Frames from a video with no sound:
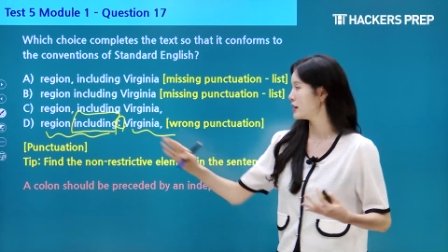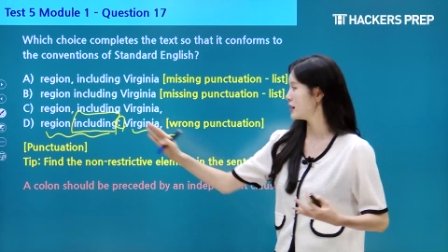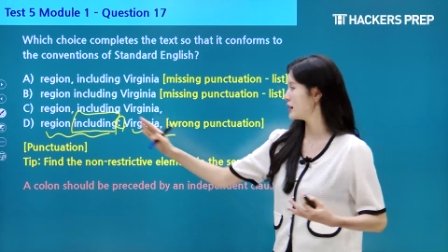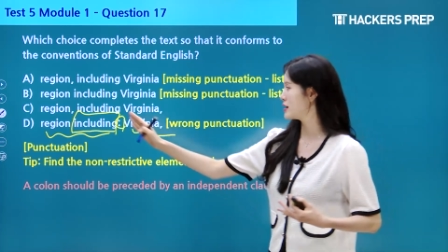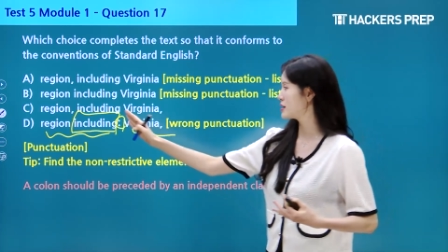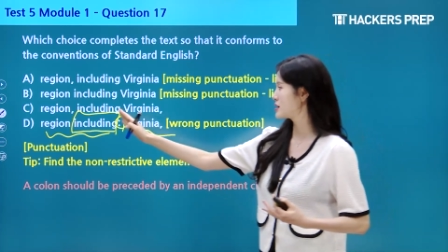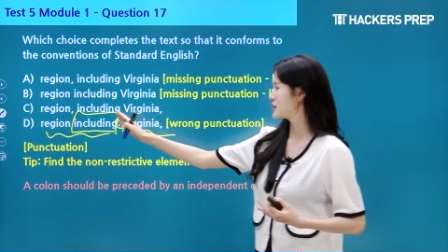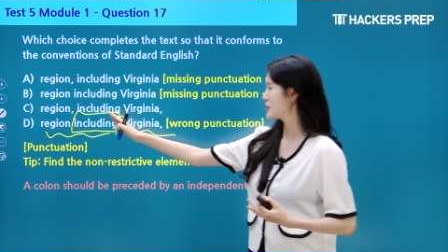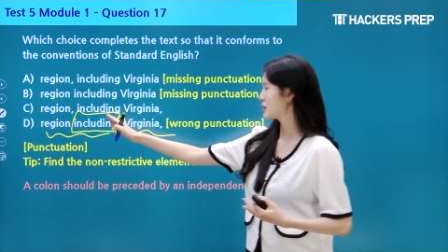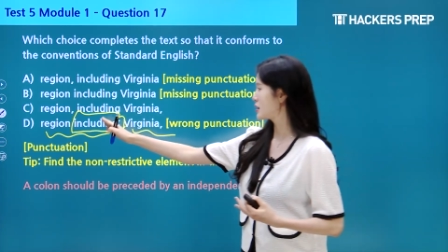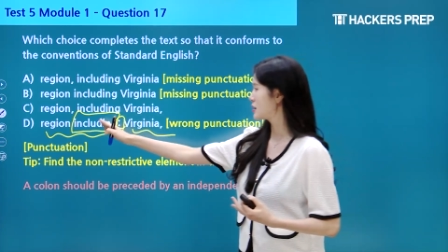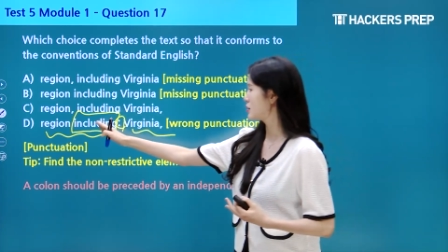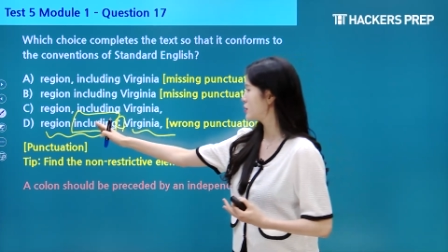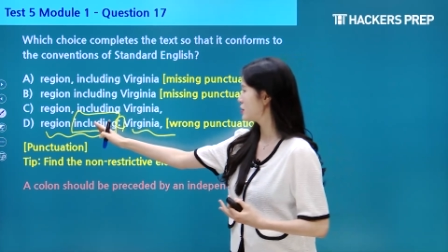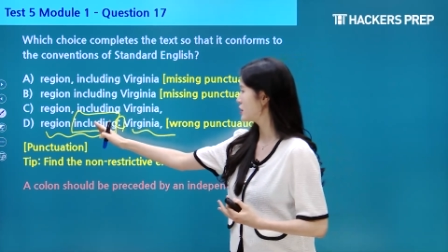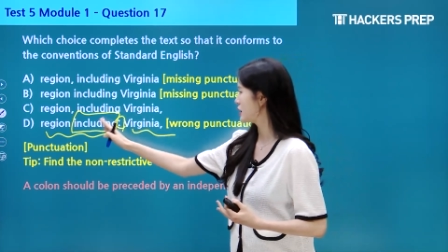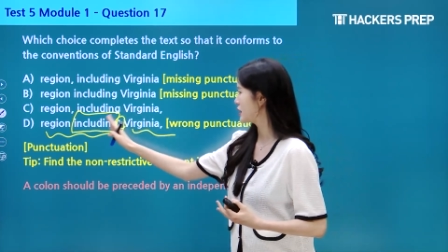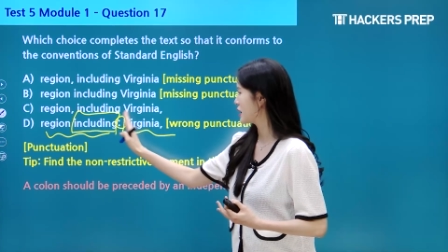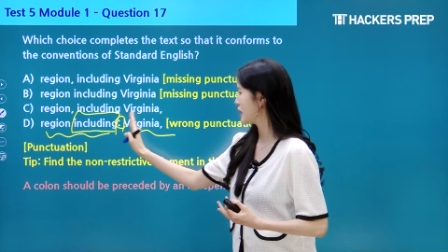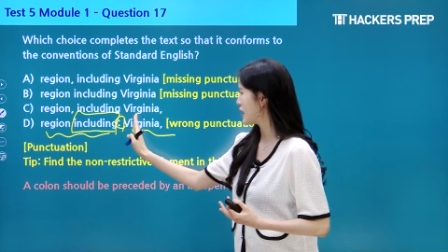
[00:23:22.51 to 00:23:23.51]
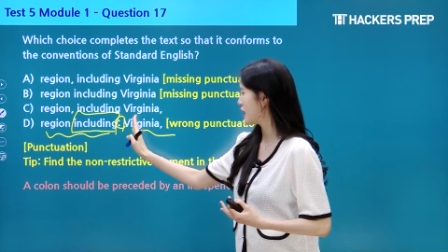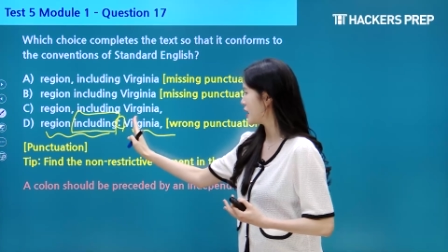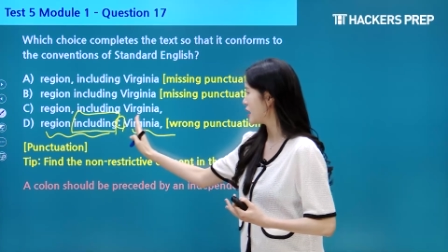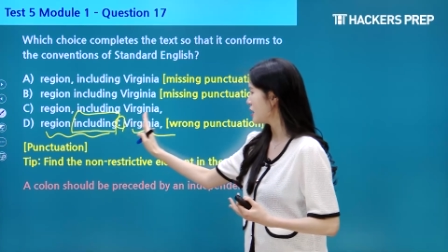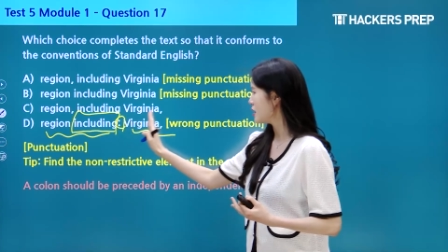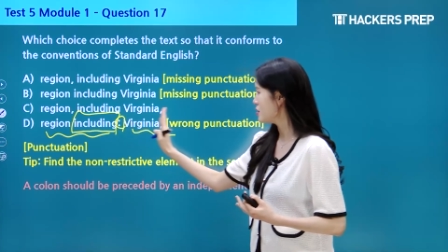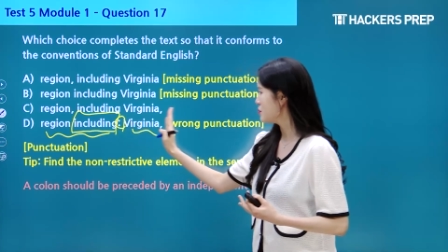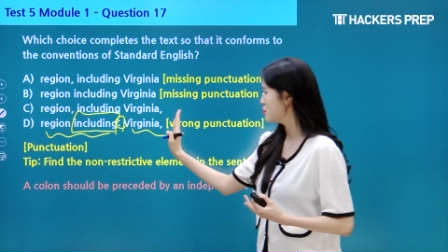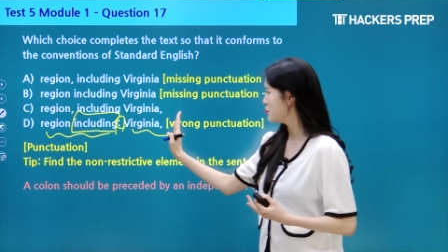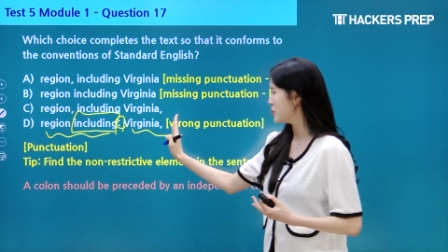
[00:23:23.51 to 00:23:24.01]
It's including
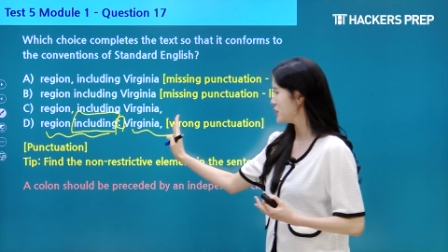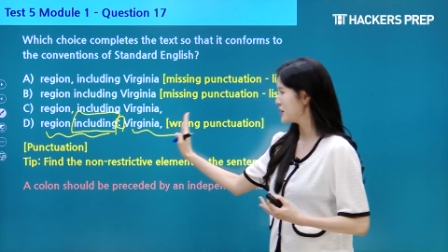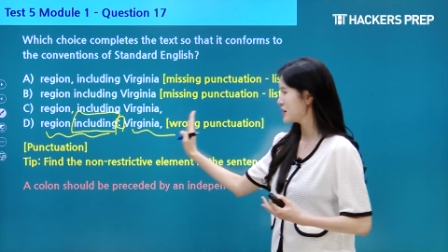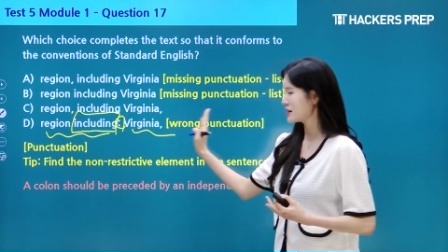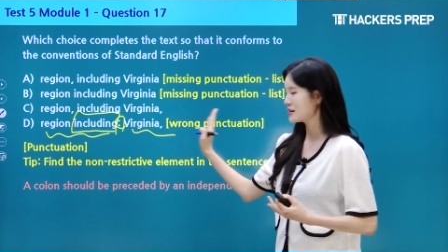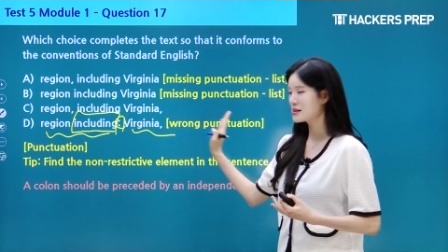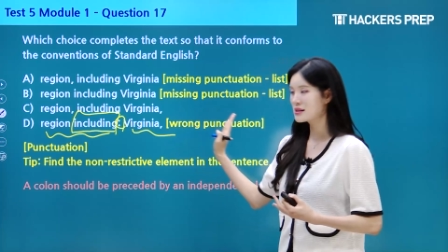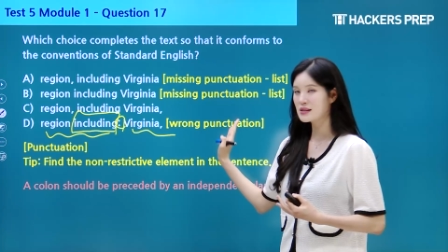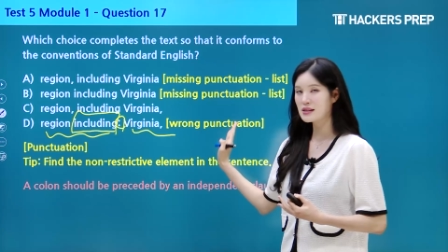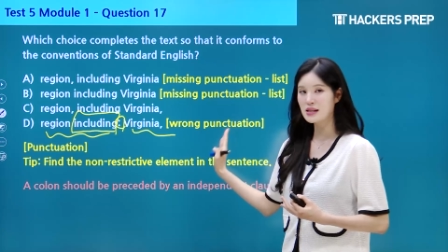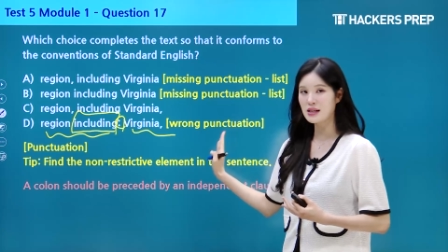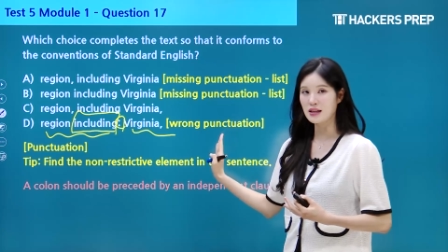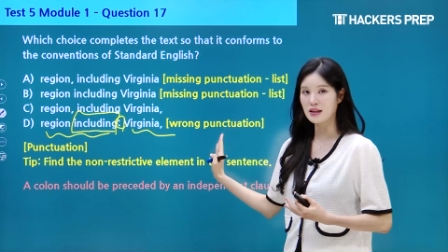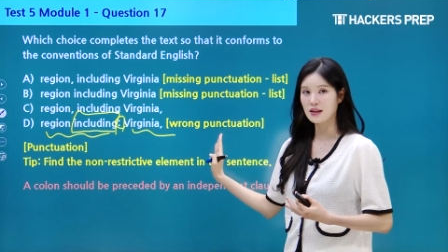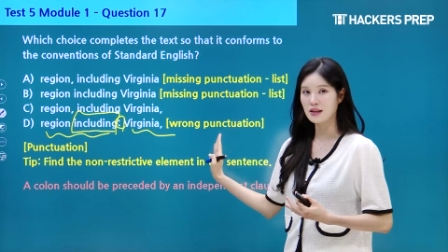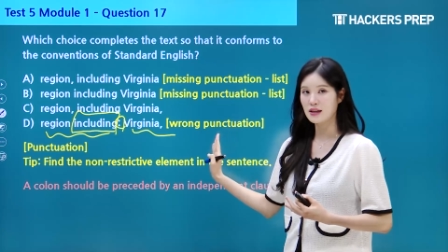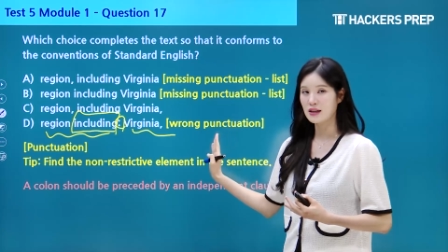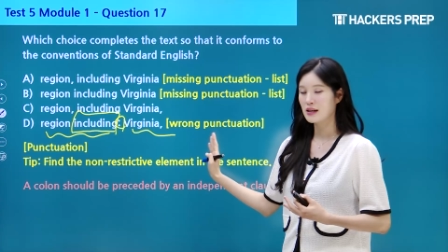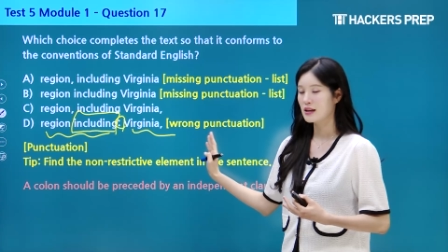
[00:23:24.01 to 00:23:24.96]
A, B, and C.